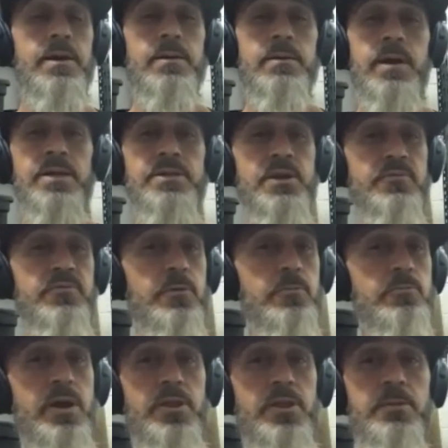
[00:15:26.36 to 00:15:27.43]
in different
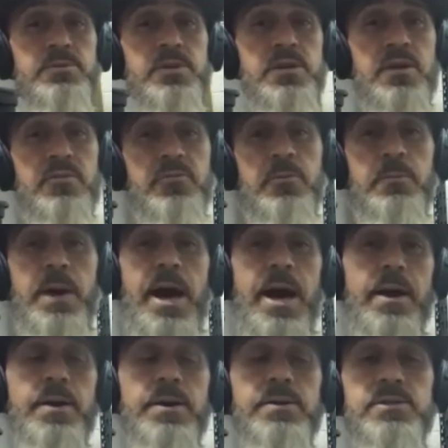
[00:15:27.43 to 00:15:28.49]
rhythms and different
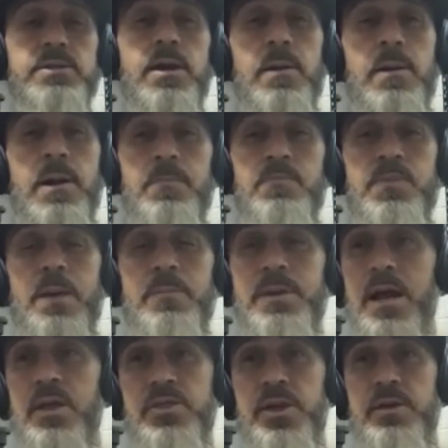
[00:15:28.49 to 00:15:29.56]
patterns. I
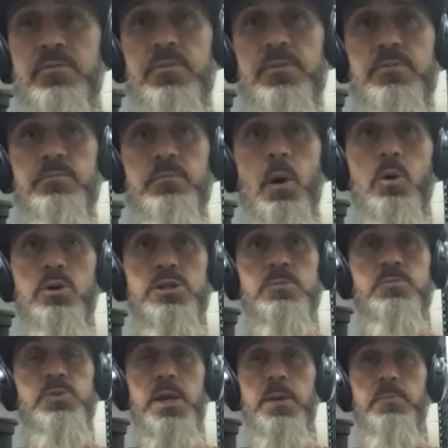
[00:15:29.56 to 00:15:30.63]
mean, I think
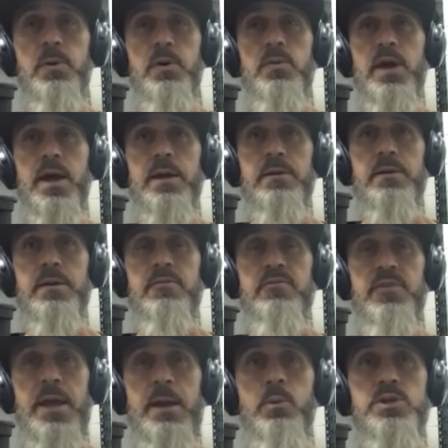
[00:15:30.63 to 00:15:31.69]
most people, that if
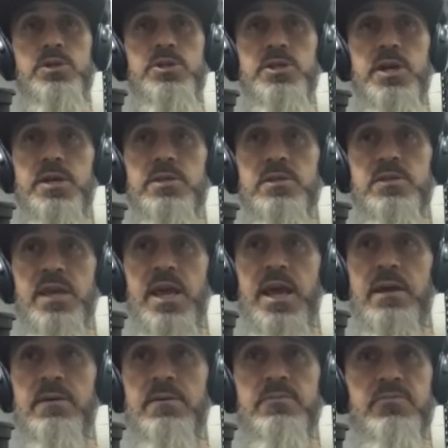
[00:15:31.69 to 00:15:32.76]
they would just
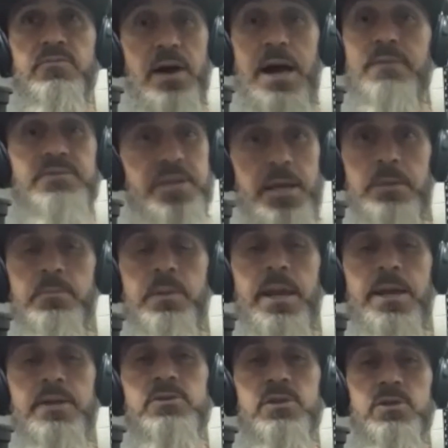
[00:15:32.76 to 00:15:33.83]
take 5-10
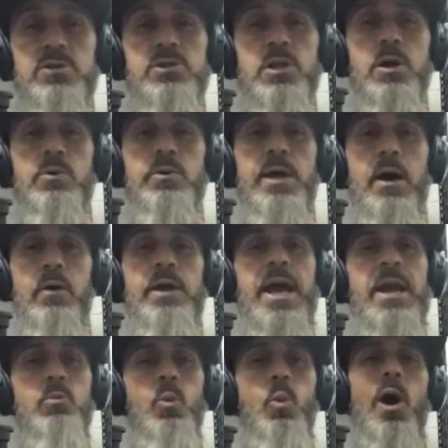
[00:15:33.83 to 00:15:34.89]
minutes to slow down
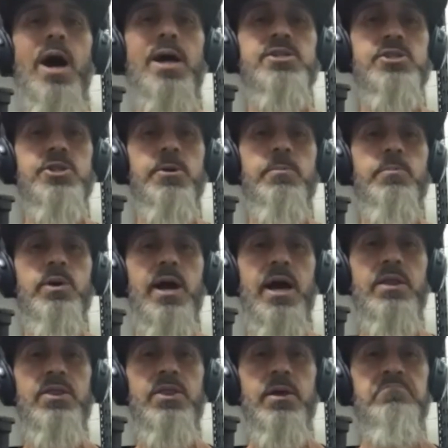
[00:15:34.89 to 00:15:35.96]
and watch their
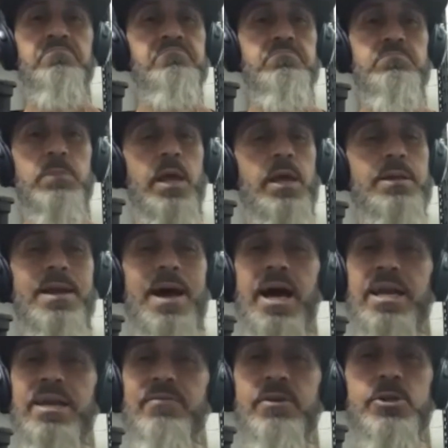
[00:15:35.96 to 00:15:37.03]
breath and
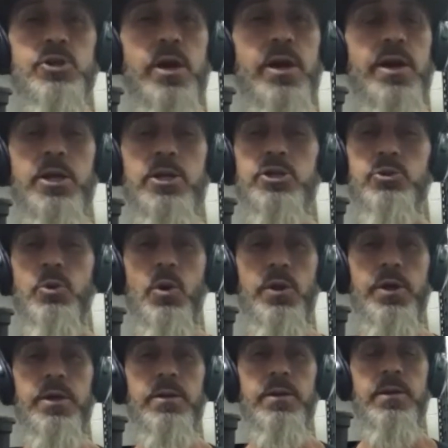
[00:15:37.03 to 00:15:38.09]
not even try to control
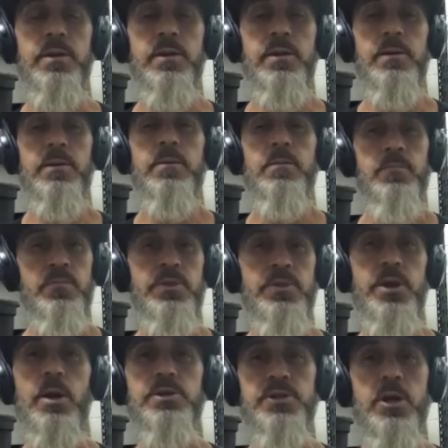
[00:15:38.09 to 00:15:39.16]
it,
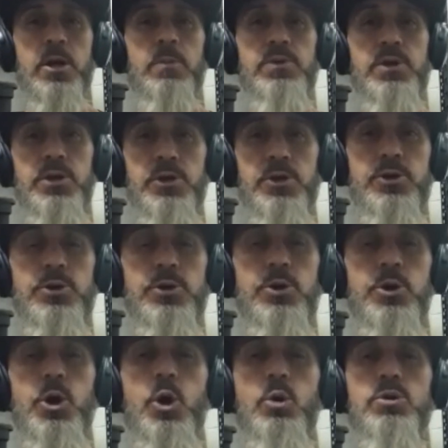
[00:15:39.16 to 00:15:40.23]
there's going to be
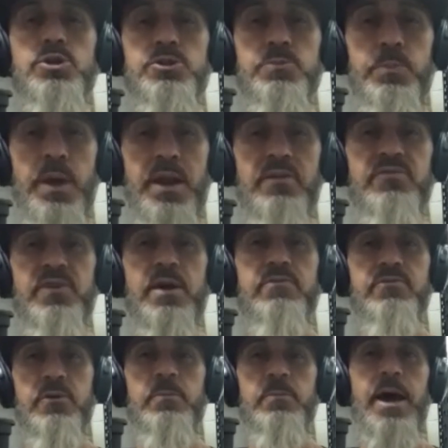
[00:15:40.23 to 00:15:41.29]
huge benefit
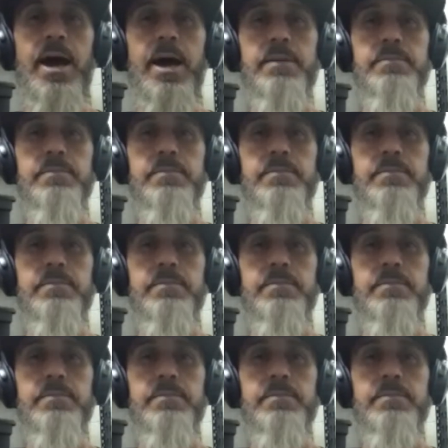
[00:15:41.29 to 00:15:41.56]
from that.